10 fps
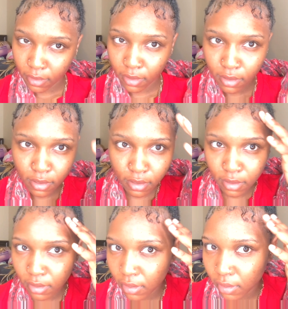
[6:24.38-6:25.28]

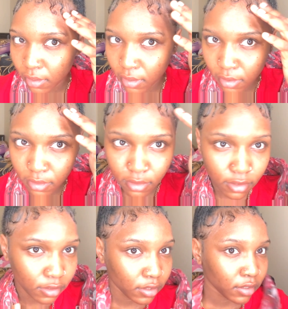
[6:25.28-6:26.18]

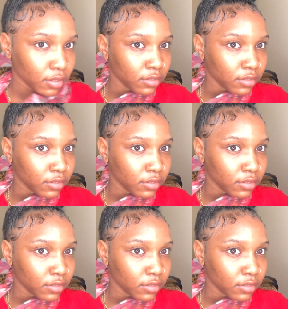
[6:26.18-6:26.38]
Nothing is said.